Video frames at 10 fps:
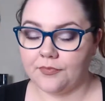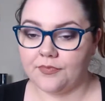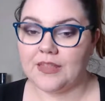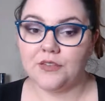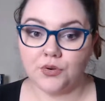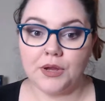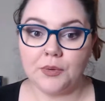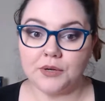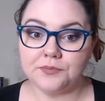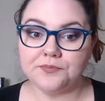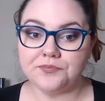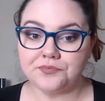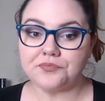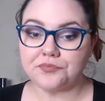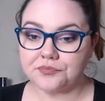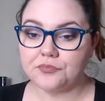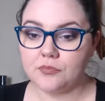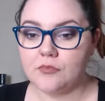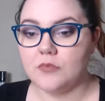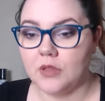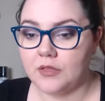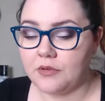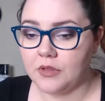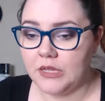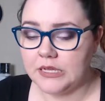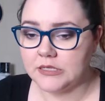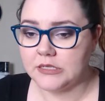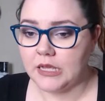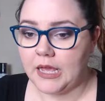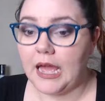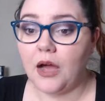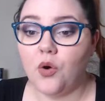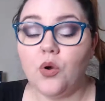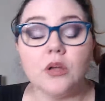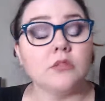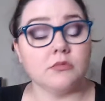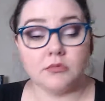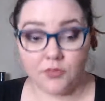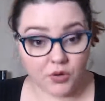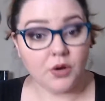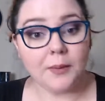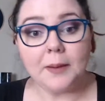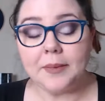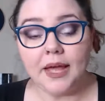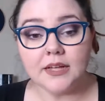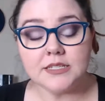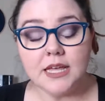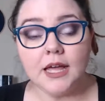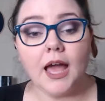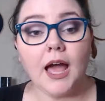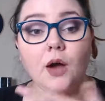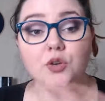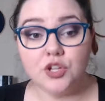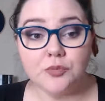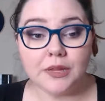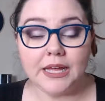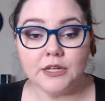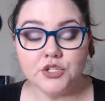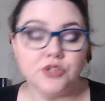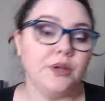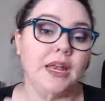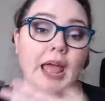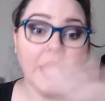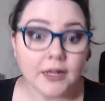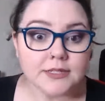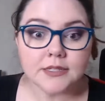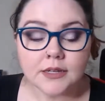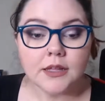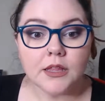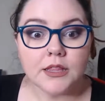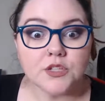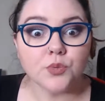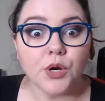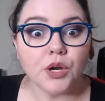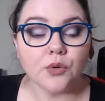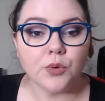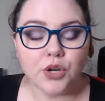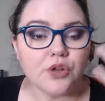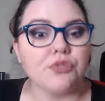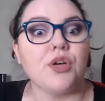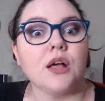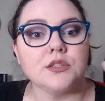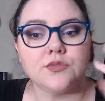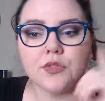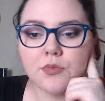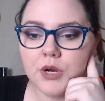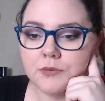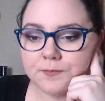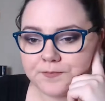That's a great word. That really is. How, if you don't mind me asking, how do you plan to enact this word? What are your thoughts for the word?